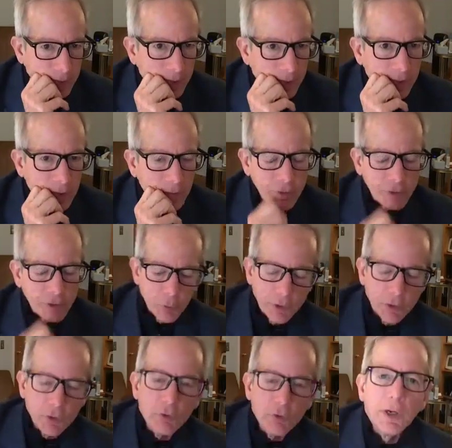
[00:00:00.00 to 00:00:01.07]
Any of us
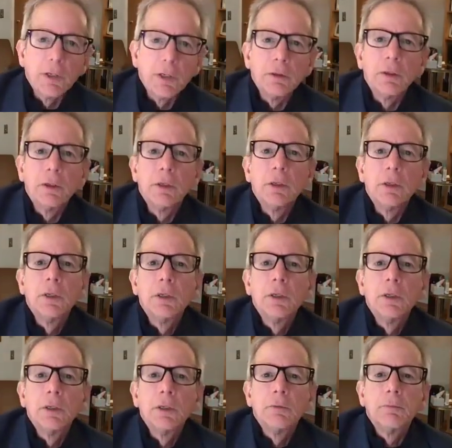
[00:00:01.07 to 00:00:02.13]
want to try?
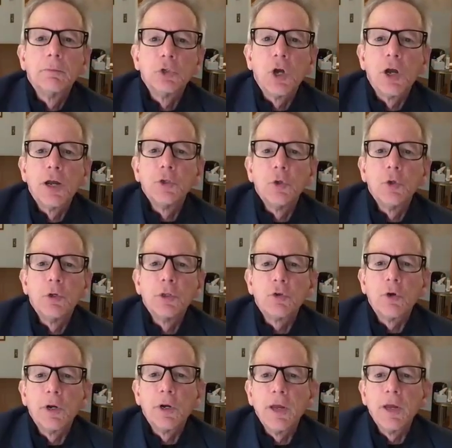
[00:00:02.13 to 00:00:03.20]
John, do you want
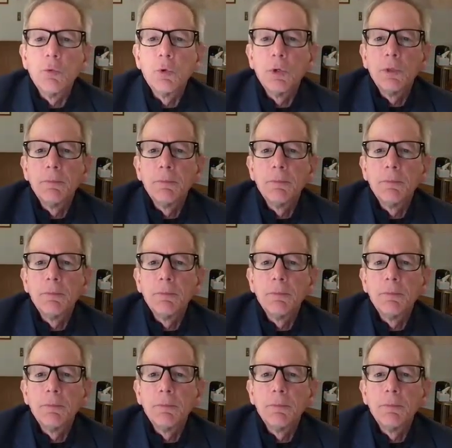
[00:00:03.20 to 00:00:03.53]
to try that?